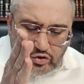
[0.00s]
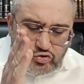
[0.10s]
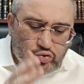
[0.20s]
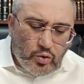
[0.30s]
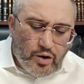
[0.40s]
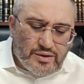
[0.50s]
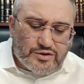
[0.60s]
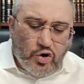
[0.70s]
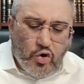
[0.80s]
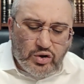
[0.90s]

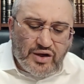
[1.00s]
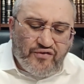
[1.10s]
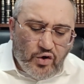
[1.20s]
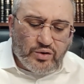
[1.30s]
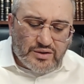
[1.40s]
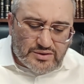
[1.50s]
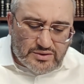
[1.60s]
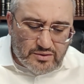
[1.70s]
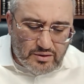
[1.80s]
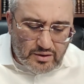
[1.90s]
towards the Holy of
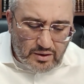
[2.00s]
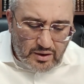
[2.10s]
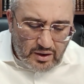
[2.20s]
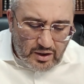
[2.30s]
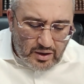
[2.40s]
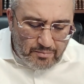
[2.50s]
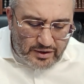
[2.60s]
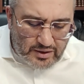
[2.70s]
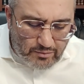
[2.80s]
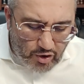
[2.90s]
Holiest.
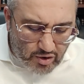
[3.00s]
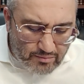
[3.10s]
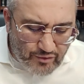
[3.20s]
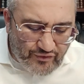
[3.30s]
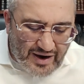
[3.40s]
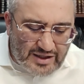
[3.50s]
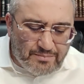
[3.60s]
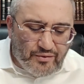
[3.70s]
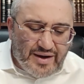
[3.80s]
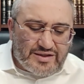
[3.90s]
B'gemora
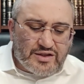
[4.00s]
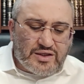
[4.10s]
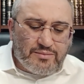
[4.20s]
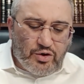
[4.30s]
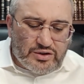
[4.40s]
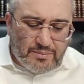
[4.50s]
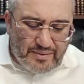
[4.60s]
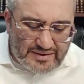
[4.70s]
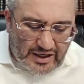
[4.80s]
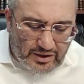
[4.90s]
mevuad b'raita, in the Gemara they
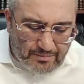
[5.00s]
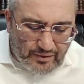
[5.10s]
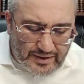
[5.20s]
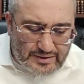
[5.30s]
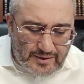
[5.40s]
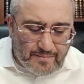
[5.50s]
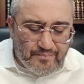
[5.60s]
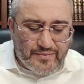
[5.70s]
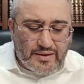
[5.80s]
bring down a b'raita.